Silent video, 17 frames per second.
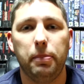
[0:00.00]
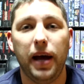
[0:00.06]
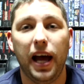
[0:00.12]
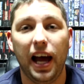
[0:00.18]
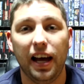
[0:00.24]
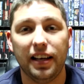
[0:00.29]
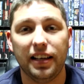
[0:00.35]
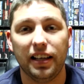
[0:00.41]

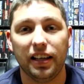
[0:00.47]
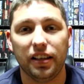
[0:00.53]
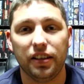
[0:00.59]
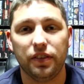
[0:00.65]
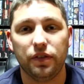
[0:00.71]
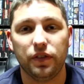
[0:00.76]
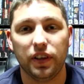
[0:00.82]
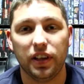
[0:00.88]

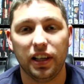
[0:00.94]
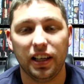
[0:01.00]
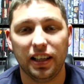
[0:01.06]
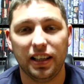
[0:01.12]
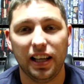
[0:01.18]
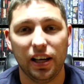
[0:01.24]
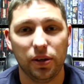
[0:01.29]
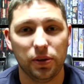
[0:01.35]
patent for the
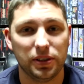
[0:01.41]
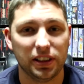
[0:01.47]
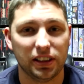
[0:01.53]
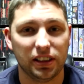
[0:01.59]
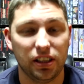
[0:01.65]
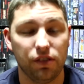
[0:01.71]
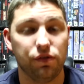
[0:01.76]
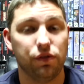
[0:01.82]
Nintendo
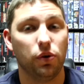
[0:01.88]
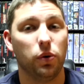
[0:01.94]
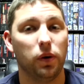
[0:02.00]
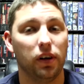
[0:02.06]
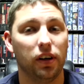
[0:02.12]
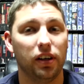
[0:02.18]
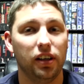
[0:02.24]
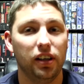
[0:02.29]

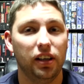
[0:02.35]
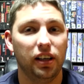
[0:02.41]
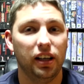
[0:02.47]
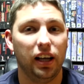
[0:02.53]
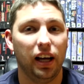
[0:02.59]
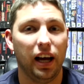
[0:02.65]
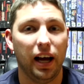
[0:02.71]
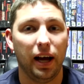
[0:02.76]
64.
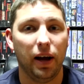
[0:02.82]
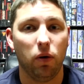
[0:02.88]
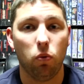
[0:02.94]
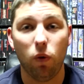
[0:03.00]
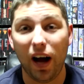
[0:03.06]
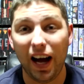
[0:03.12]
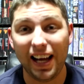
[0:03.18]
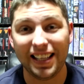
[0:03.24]
Uh,
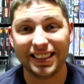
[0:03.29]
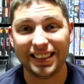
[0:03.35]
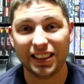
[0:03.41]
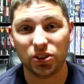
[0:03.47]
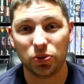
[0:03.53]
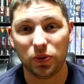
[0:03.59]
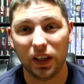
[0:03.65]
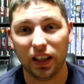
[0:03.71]
why is
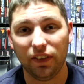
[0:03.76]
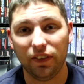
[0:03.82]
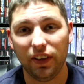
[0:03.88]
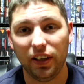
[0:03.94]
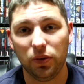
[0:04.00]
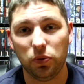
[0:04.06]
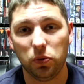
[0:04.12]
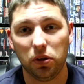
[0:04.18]
this
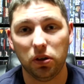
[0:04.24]
relevant?